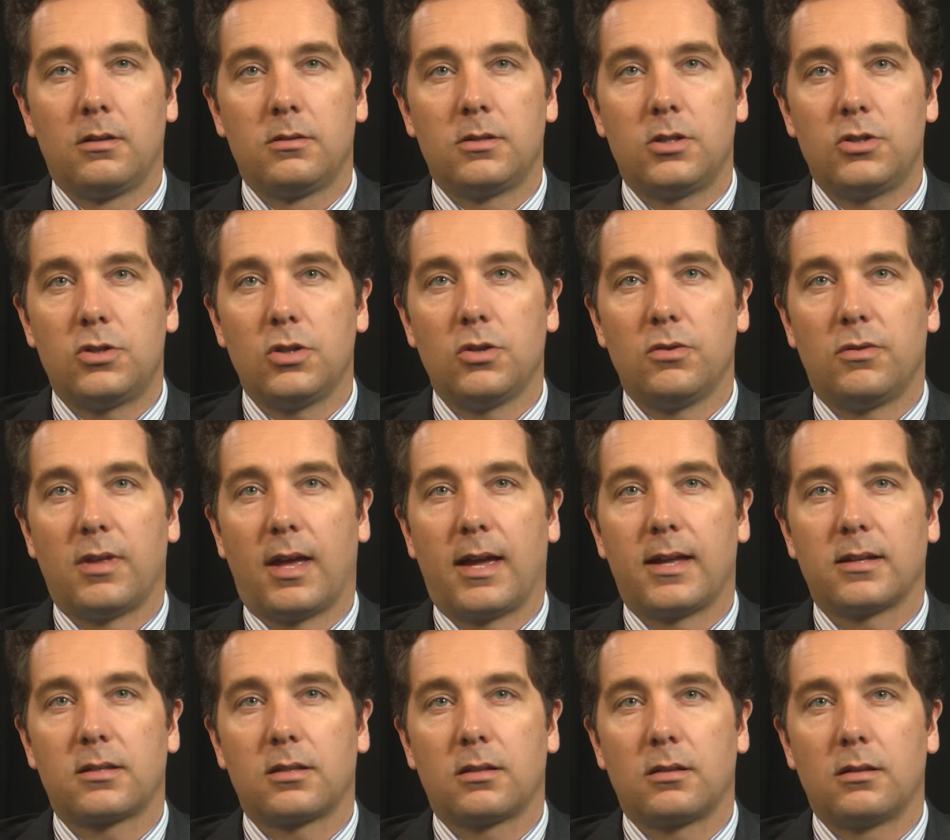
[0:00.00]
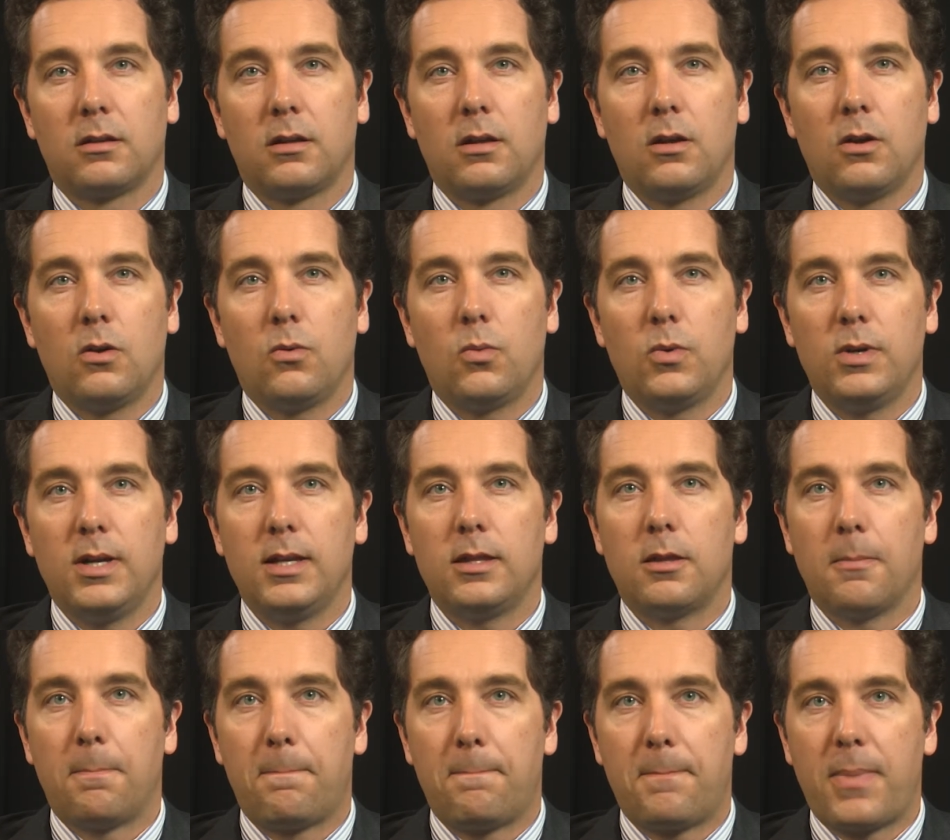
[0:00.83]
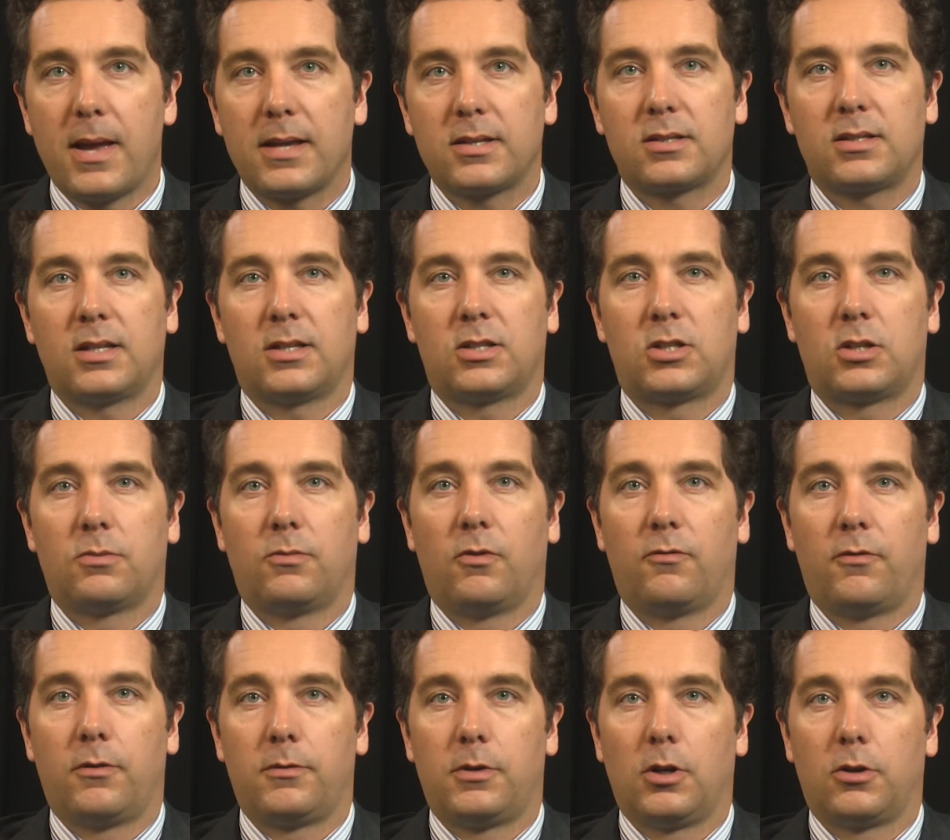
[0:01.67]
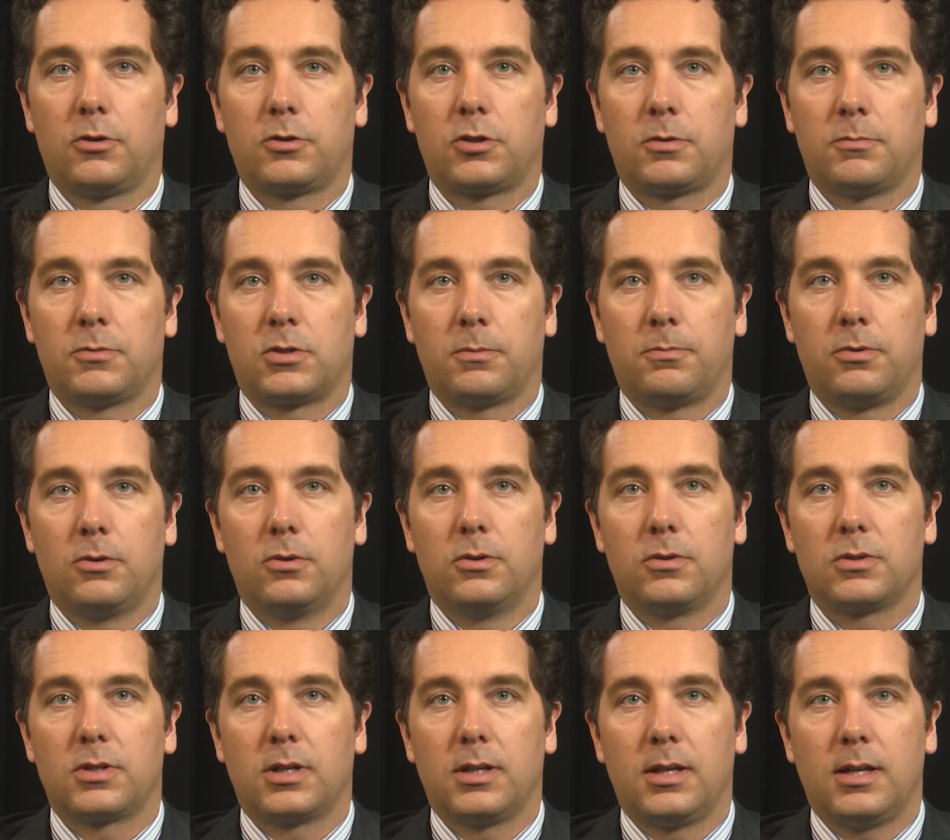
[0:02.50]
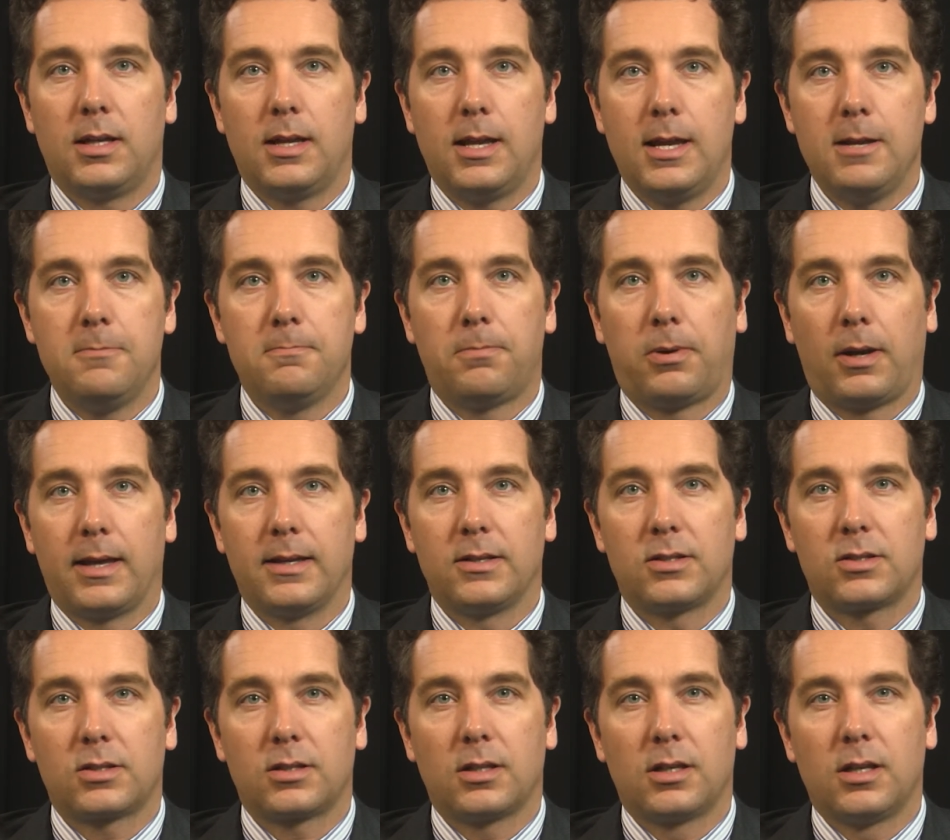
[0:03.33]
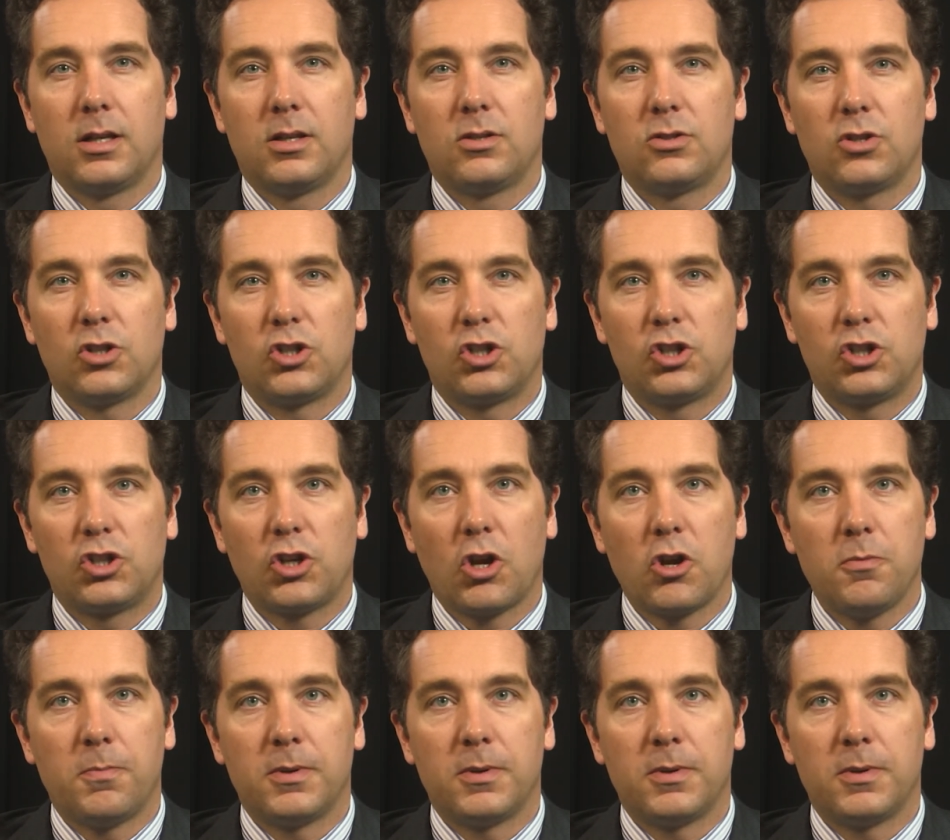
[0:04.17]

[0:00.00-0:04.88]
To do that, we need the best system of adoption support in place to show